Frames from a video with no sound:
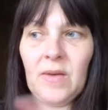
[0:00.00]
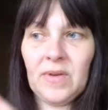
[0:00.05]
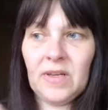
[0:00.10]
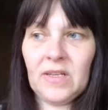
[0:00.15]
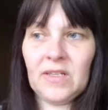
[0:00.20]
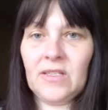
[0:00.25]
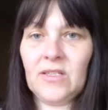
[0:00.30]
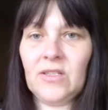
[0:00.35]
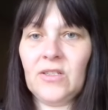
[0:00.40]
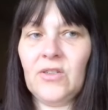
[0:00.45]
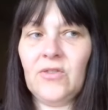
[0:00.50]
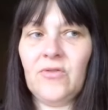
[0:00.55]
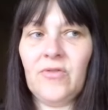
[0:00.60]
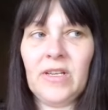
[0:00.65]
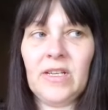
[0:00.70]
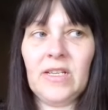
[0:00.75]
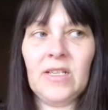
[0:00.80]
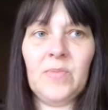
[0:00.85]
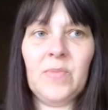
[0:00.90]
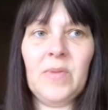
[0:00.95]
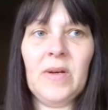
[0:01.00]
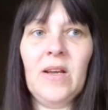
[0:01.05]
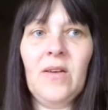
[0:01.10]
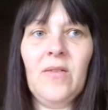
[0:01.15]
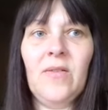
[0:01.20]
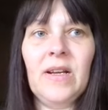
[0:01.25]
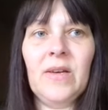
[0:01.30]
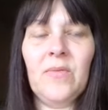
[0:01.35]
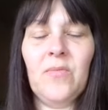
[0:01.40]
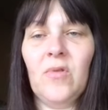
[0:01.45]
because the street is
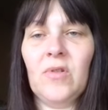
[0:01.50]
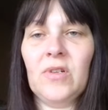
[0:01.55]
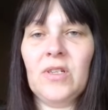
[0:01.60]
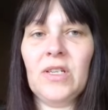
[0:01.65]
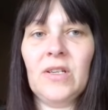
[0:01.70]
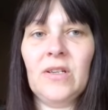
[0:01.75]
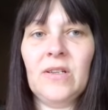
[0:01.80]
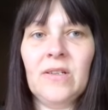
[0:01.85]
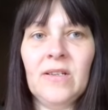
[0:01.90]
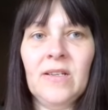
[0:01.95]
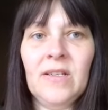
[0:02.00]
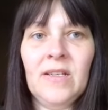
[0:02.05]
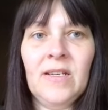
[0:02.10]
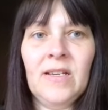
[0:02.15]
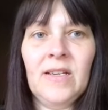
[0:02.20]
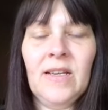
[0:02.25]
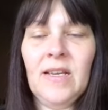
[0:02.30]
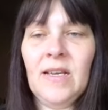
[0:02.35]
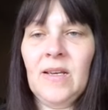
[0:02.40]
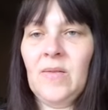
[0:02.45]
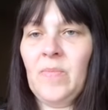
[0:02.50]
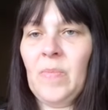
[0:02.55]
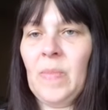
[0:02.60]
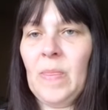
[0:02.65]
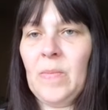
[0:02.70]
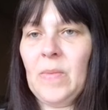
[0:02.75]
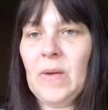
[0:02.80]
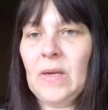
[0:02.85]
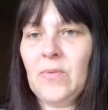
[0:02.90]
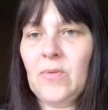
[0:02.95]
below and I'm watching
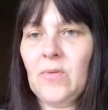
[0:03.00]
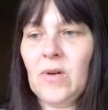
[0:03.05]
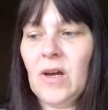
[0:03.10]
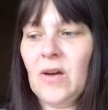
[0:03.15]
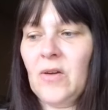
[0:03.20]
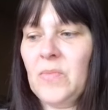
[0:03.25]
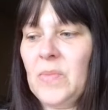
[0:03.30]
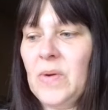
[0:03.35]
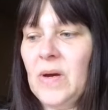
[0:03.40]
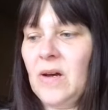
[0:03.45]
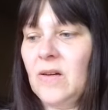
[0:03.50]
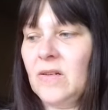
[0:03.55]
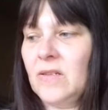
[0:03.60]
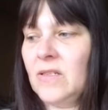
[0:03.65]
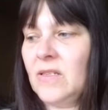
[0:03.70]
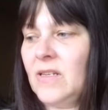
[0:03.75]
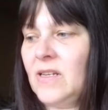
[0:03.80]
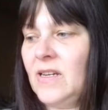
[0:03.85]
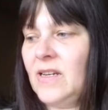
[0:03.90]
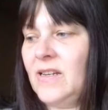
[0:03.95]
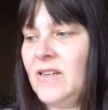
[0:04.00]
people go past.